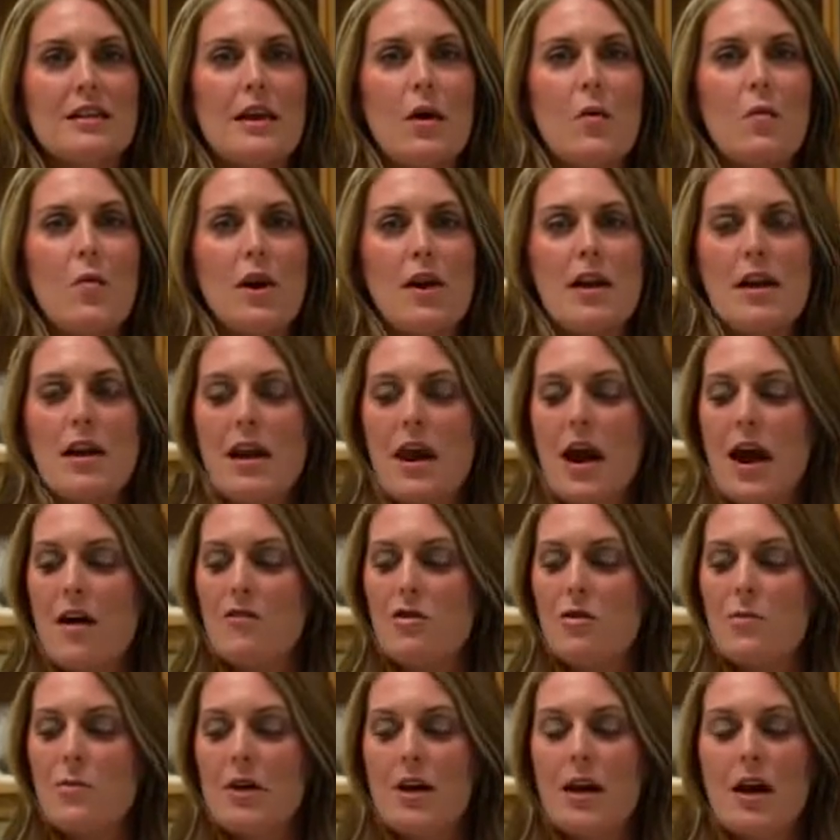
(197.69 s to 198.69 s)
that would
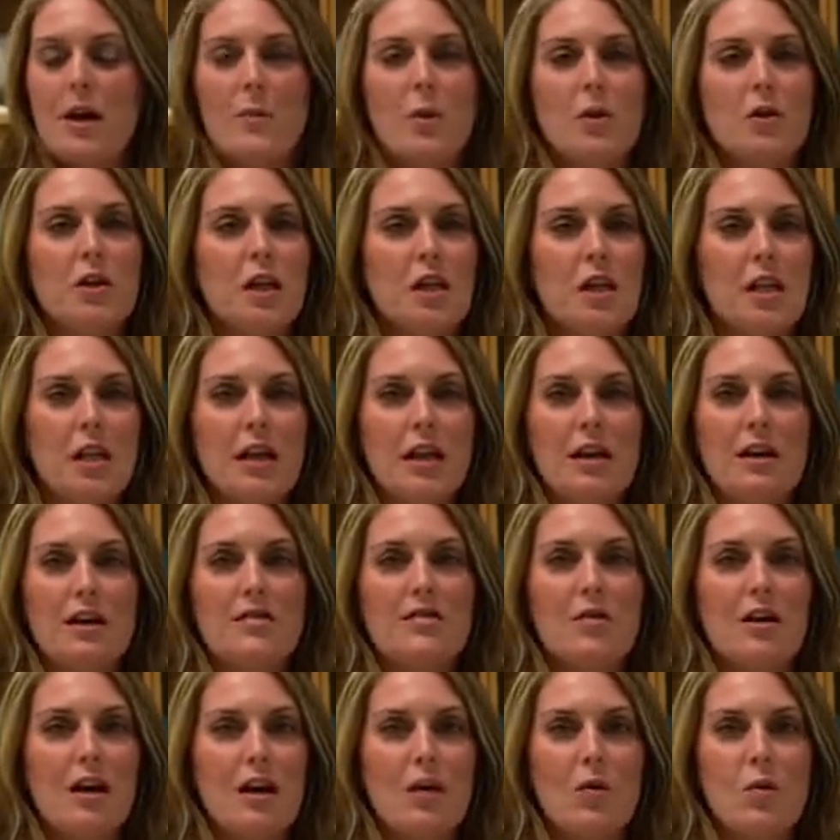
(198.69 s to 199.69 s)
never be able to live